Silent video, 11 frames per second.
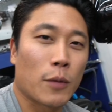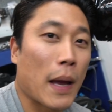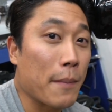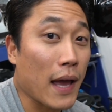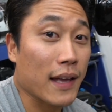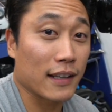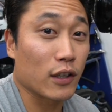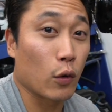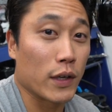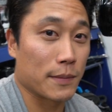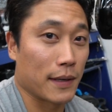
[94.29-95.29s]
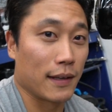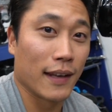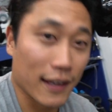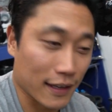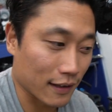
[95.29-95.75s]
my bike has always
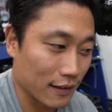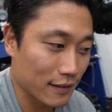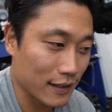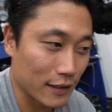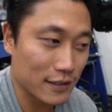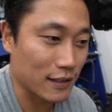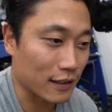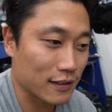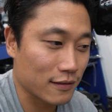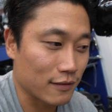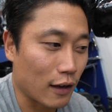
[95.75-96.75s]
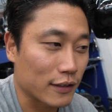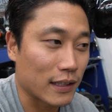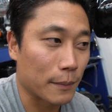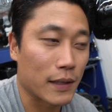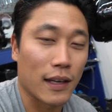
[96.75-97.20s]
been leaking, it's just not
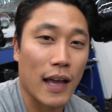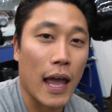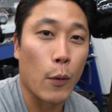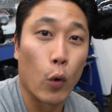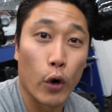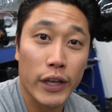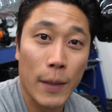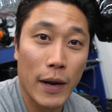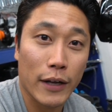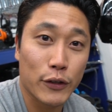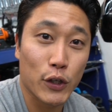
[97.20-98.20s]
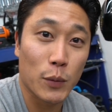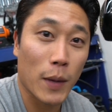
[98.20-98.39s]
something I worried about too